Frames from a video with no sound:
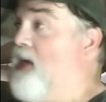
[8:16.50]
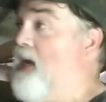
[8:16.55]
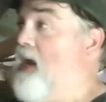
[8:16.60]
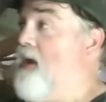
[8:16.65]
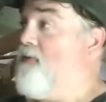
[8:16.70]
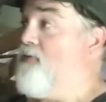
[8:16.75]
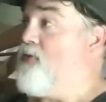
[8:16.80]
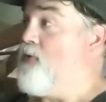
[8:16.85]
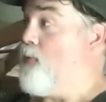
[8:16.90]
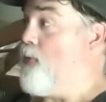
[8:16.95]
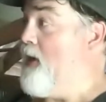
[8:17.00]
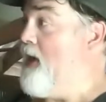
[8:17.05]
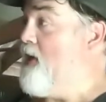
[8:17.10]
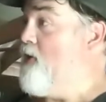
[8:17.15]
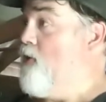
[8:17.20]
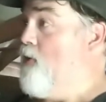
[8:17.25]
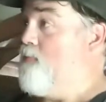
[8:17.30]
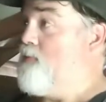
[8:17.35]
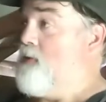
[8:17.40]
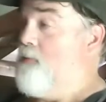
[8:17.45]
have 3
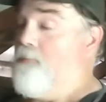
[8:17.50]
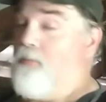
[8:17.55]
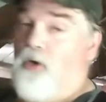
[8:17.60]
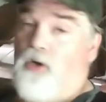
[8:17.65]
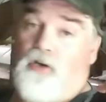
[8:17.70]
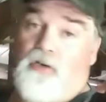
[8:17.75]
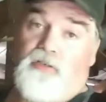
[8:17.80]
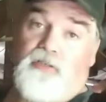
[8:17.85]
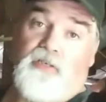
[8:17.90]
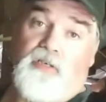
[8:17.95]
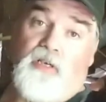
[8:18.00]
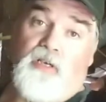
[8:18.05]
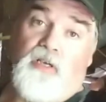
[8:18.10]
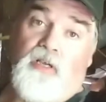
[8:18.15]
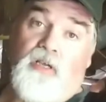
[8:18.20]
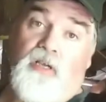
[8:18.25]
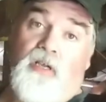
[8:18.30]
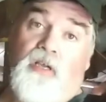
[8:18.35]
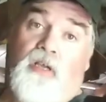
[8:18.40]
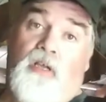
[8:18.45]
groups of birds,
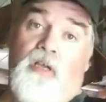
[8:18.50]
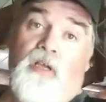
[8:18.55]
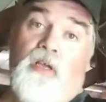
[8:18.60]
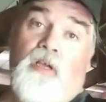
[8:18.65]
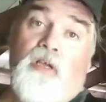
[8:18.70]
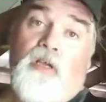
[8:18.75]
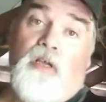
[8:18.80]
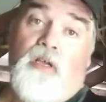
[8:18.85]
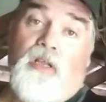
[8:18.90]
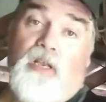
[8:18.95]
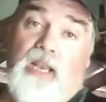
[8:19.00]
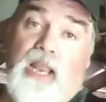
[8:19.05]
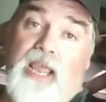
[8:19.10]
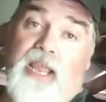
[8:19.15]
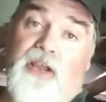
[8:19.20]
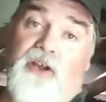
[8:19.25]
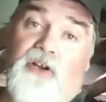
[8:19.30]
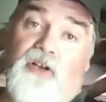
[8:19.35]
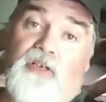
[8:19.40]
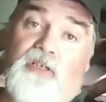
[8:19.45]

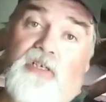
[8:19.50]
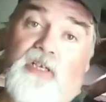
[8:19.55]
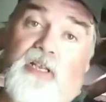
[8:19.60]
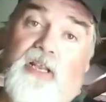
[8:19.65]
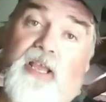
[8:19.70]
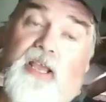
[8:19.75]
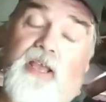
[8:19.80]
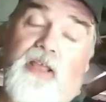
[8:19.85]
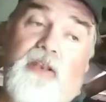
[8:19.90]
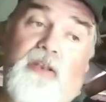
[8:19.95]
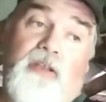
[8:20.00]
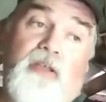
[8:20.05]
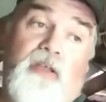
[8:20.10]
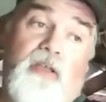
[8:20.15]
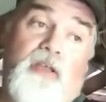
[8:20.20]
layers, and then